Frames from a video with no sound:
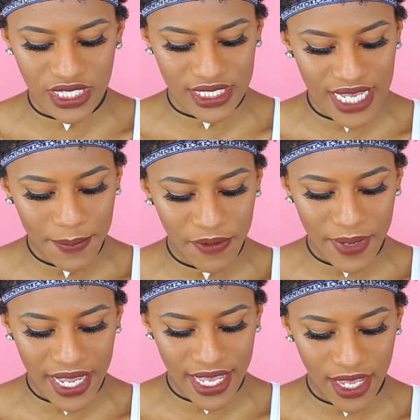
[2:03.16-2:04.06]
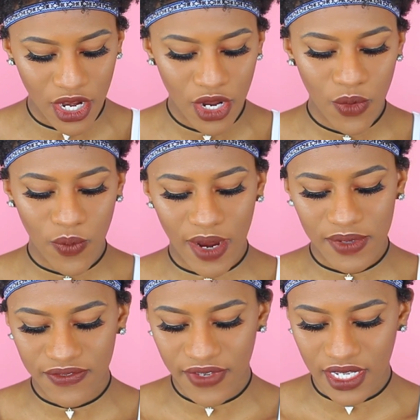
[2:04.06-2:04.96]
the top of my head where I
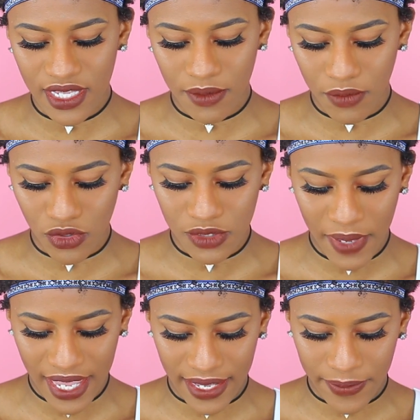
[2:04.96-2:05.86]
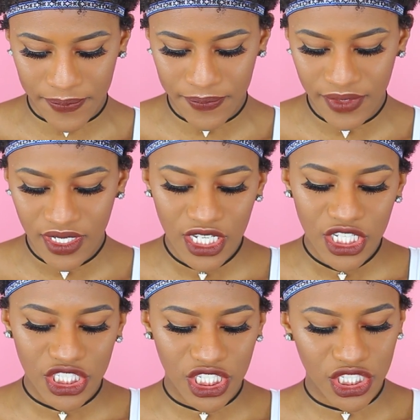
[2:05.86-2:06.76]
was feeling the most pain.
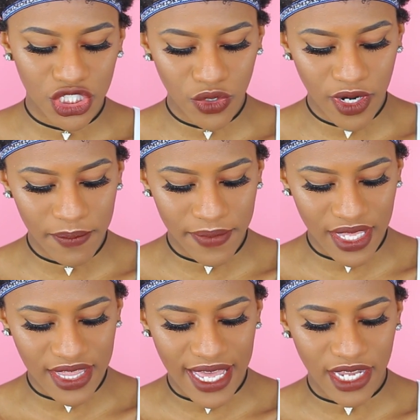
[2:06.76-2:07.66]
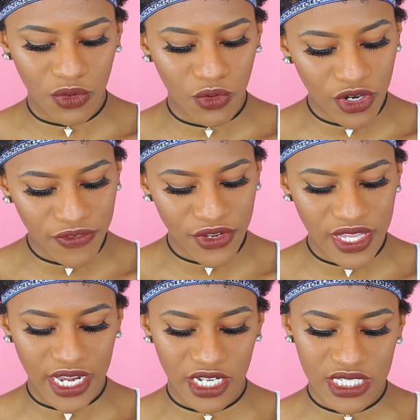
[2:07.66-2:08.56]
She assured me that in order for
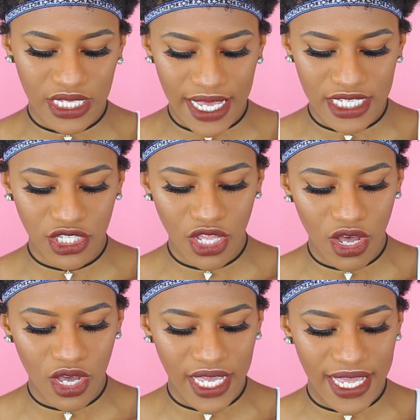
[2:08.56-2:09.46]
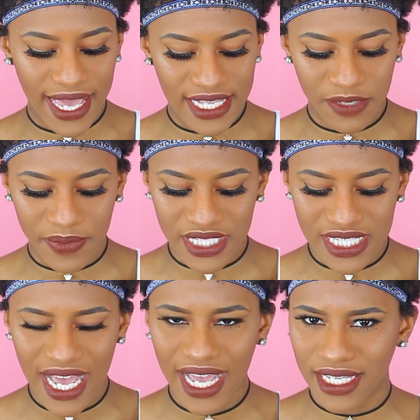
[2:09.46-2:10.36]
the hair to last long, it had to be
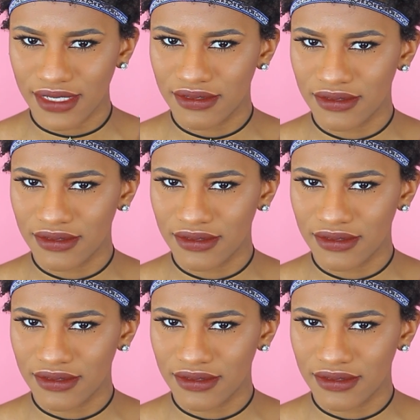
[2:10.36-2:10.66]
tight.